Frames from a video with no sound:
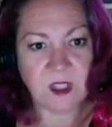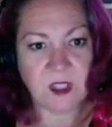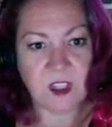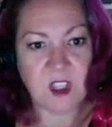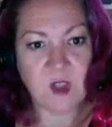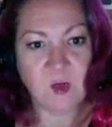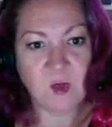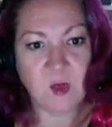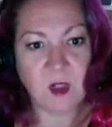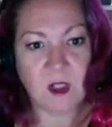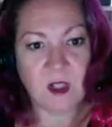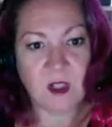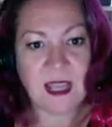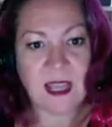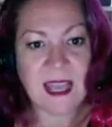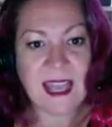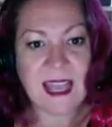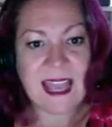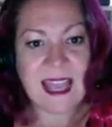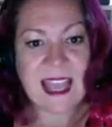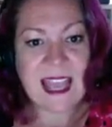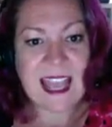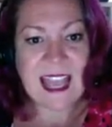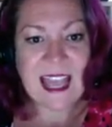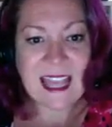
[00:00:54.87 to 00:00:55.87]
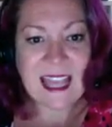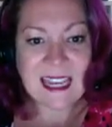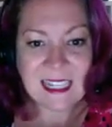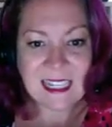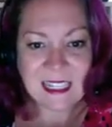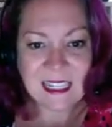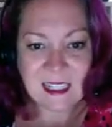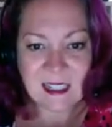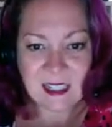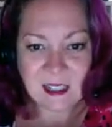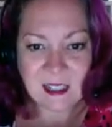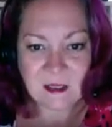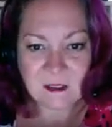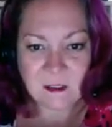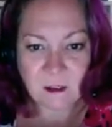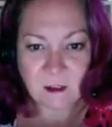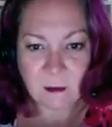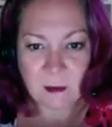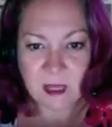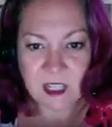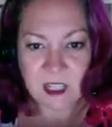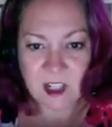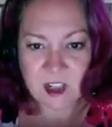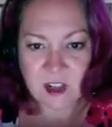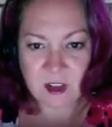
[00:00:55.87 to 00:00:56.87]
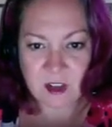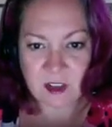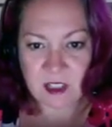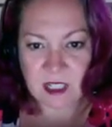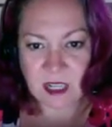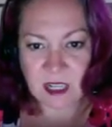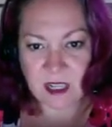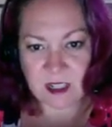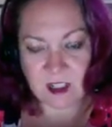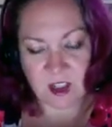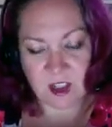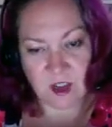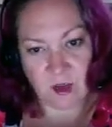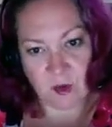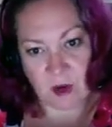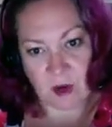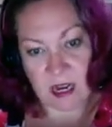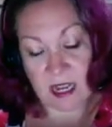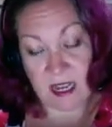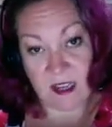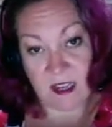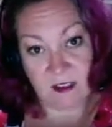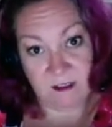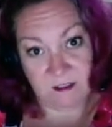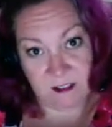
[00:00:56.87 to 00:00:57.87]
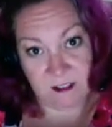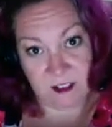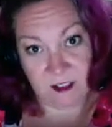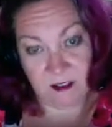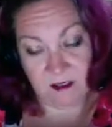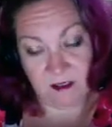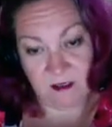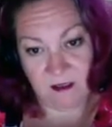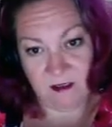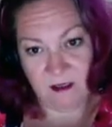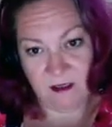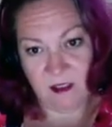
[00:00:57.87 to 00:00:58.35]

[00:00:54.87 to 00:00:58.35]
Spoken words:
You will edit an informational text draft